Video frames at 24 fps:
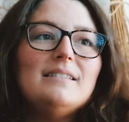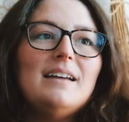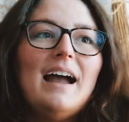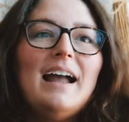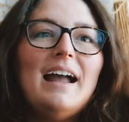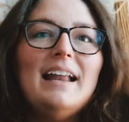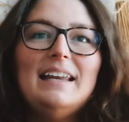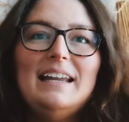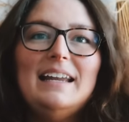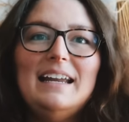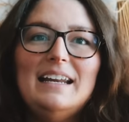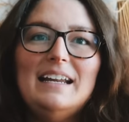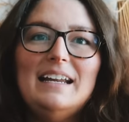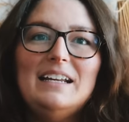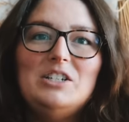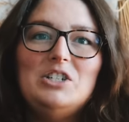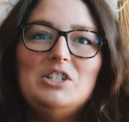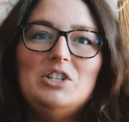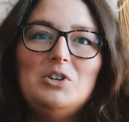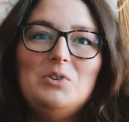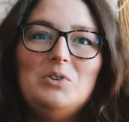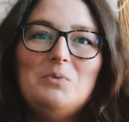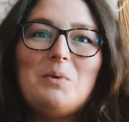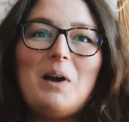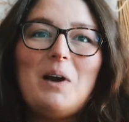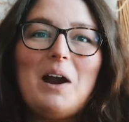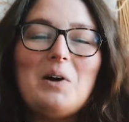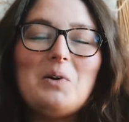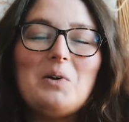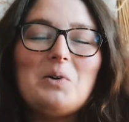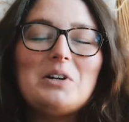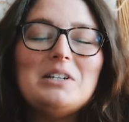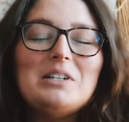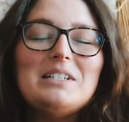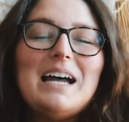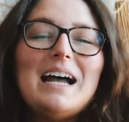I needed to
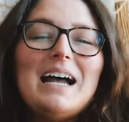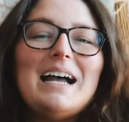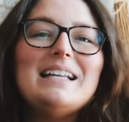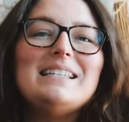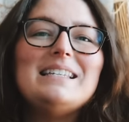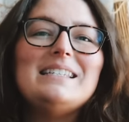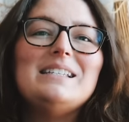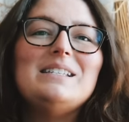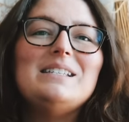prioritize,